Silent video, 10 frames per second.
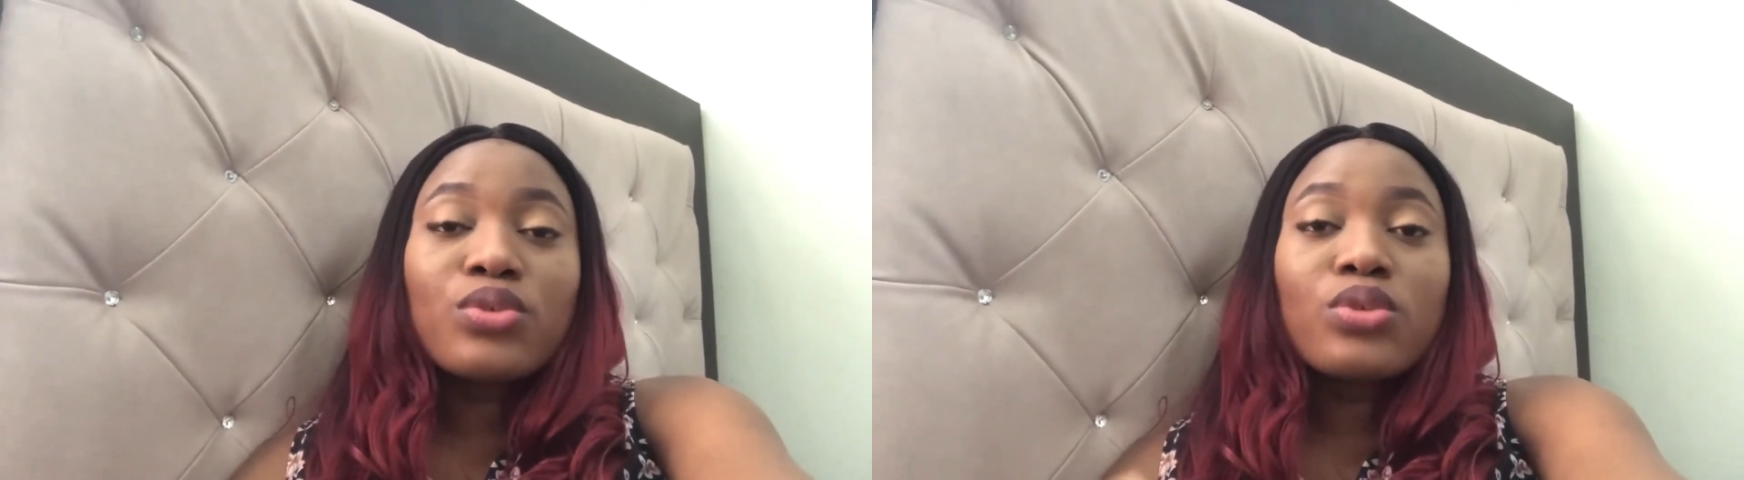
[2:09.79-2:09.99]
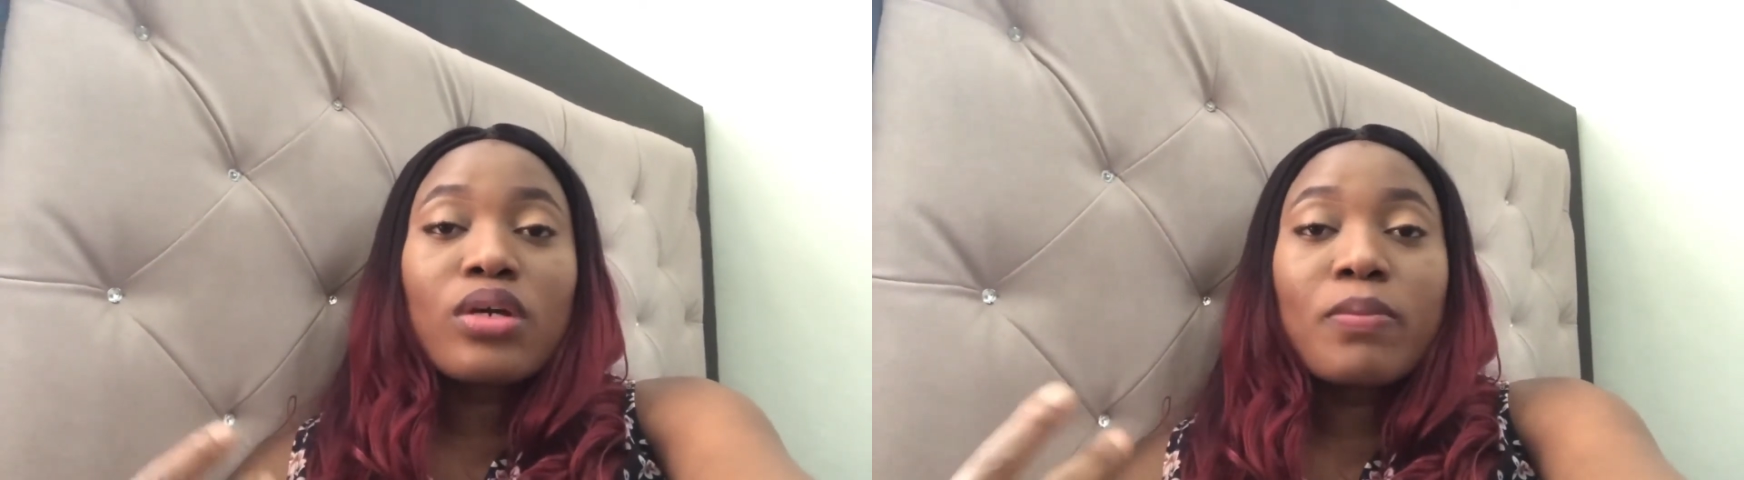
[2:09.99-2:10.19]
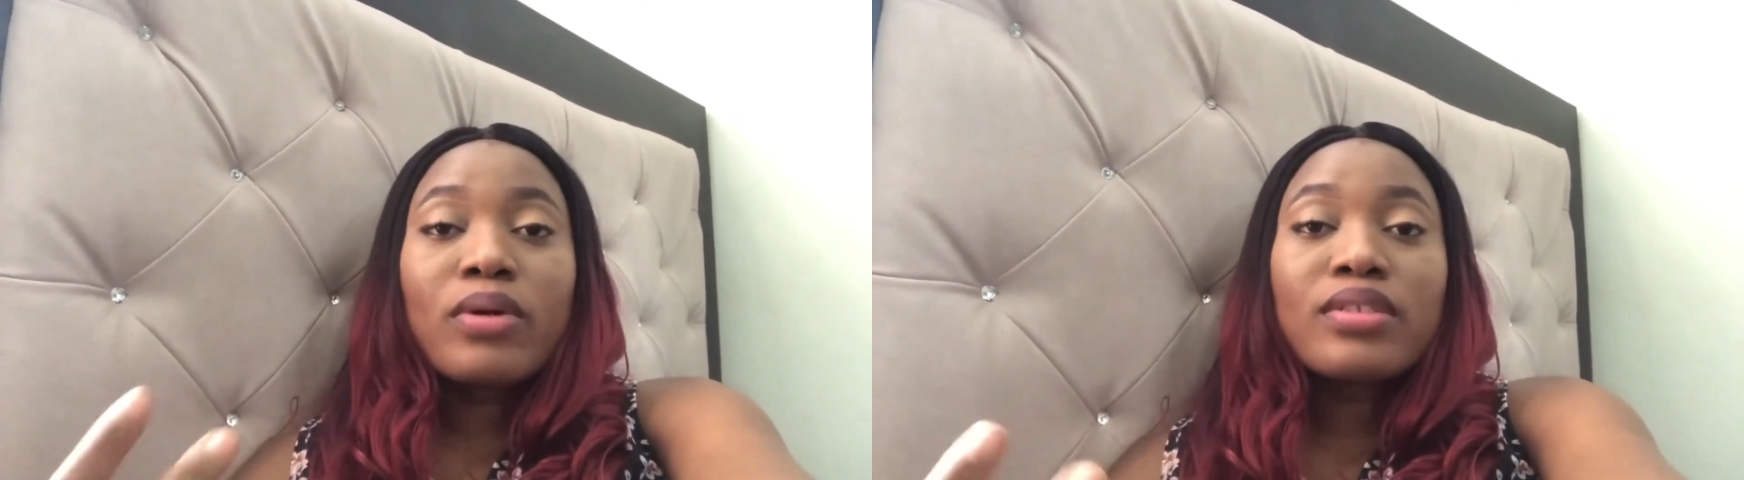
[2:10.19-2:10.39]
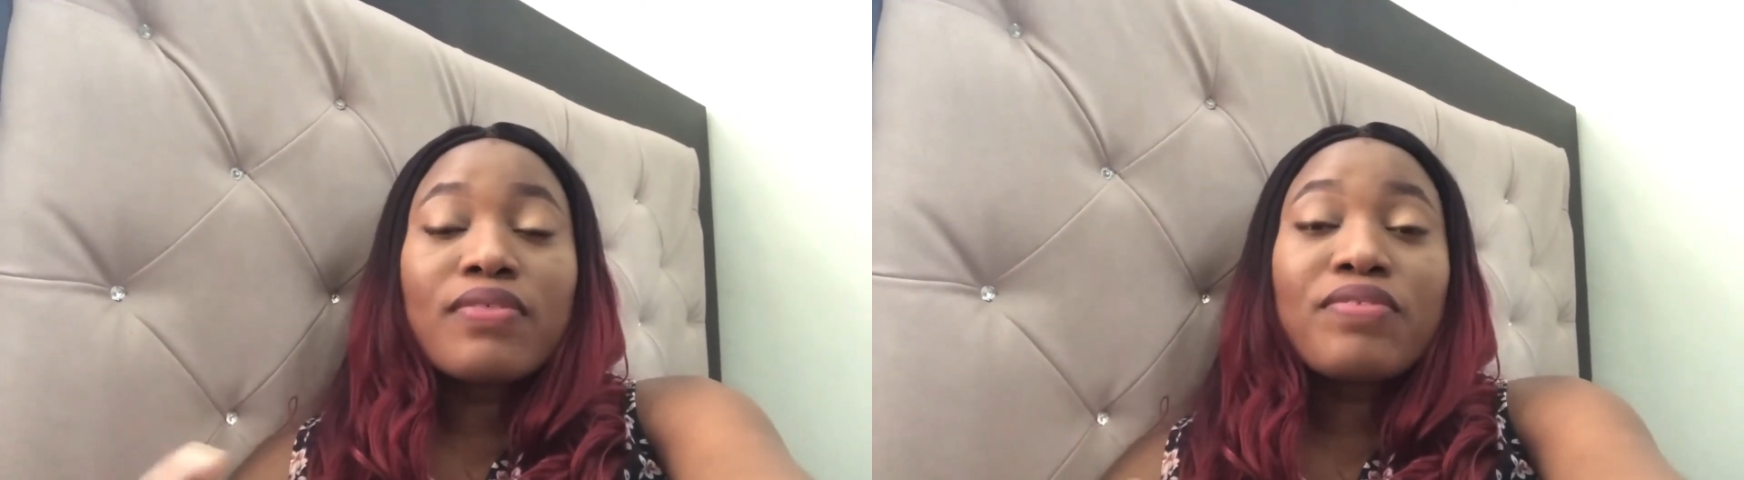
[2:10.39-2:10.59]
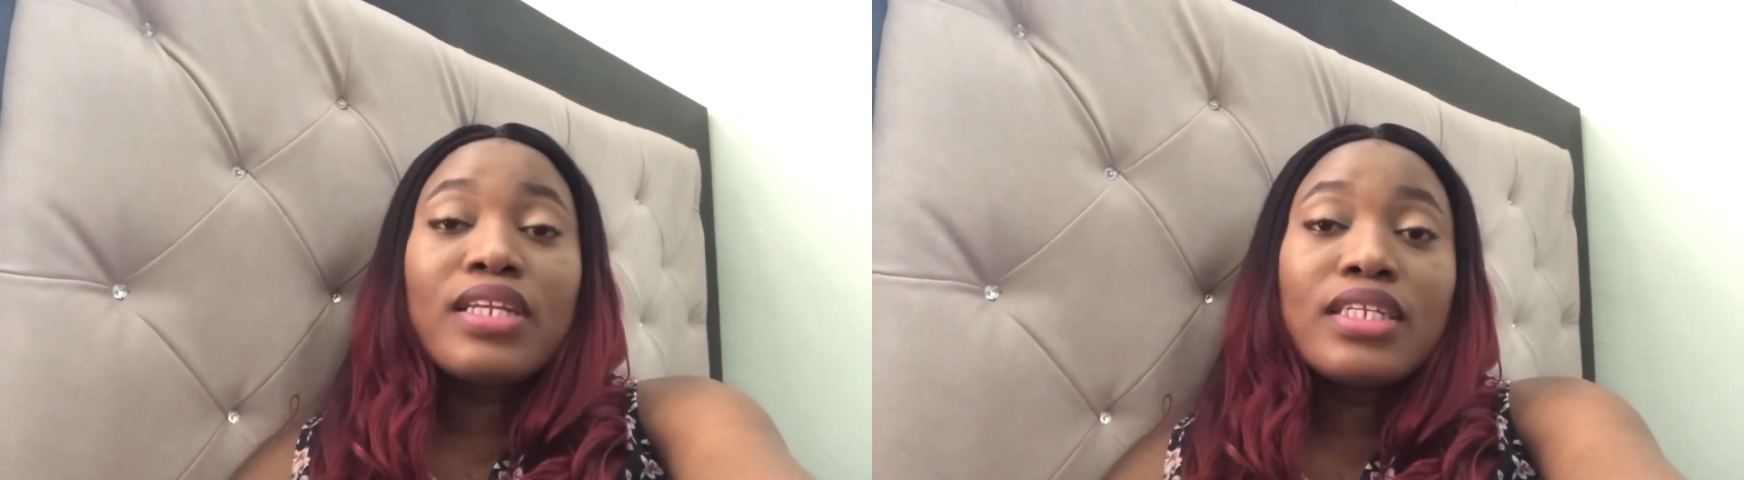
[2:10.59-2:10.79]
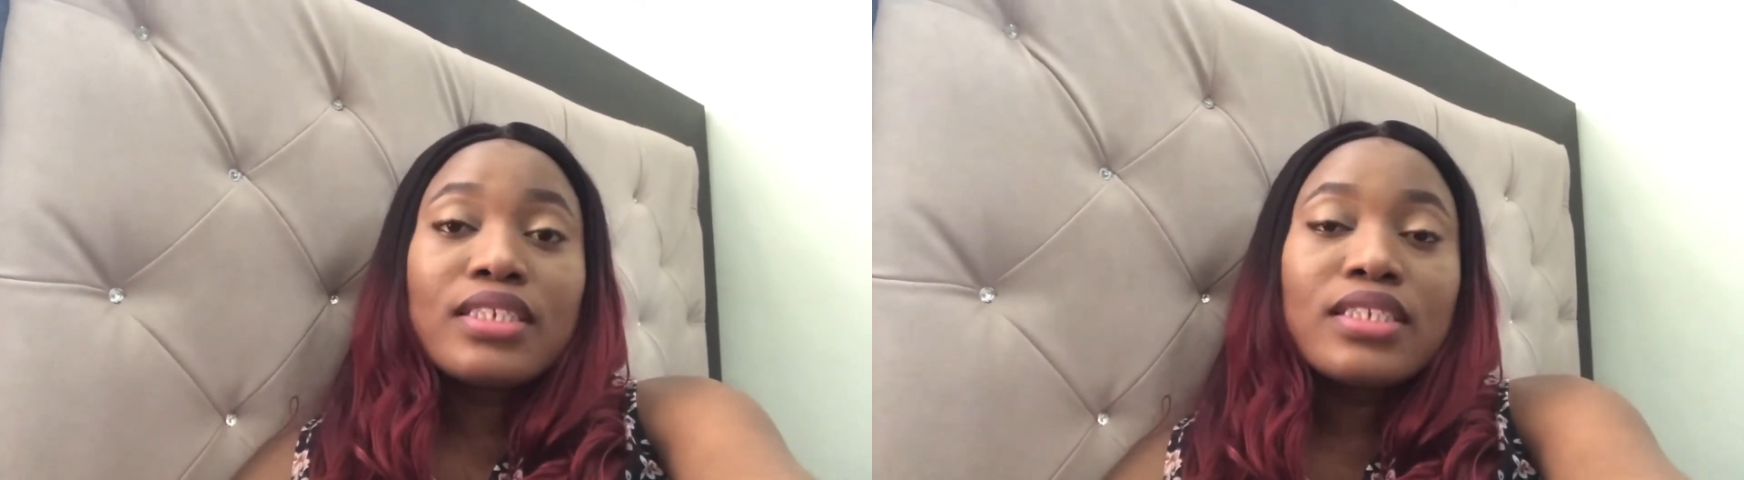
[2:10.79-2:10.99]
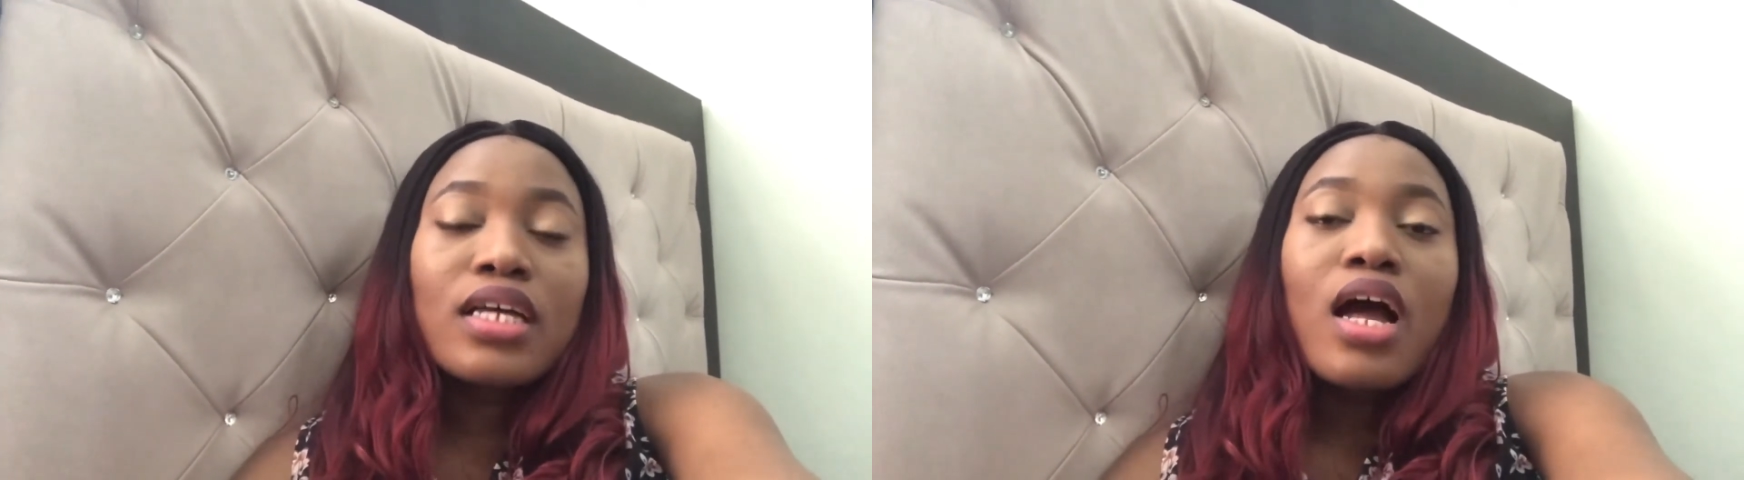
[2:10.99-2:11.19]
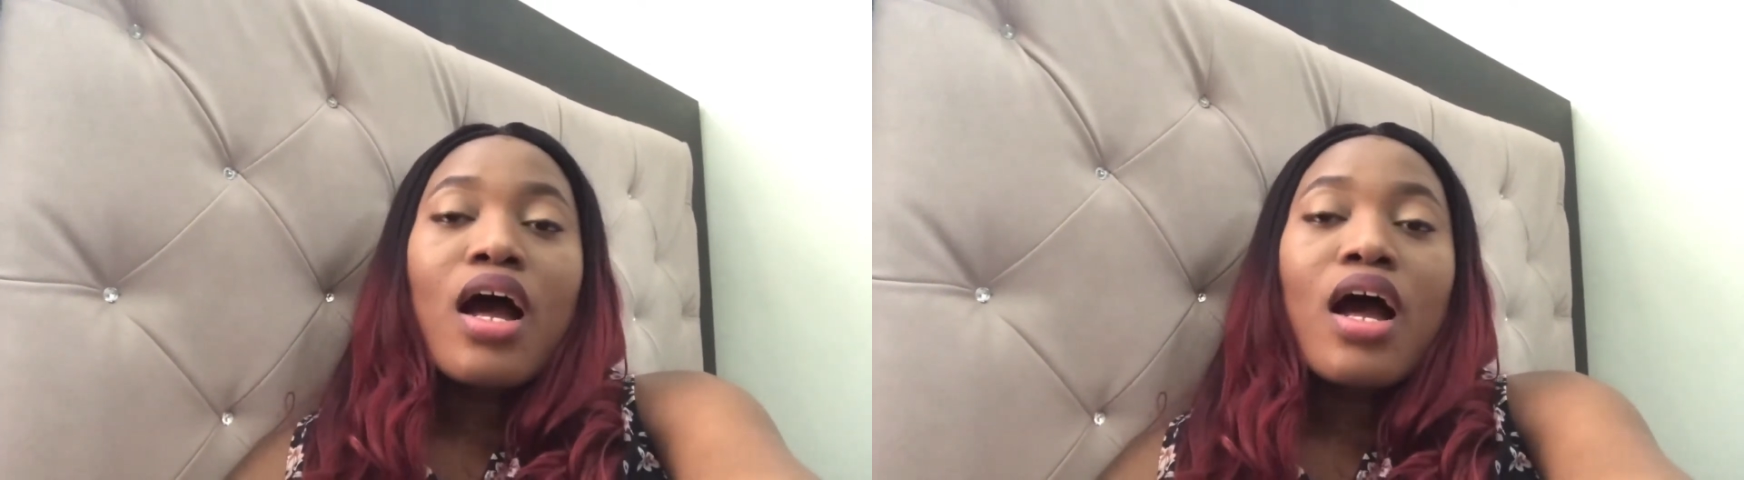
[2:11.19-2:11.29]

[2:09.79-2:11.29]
talk about their feelings,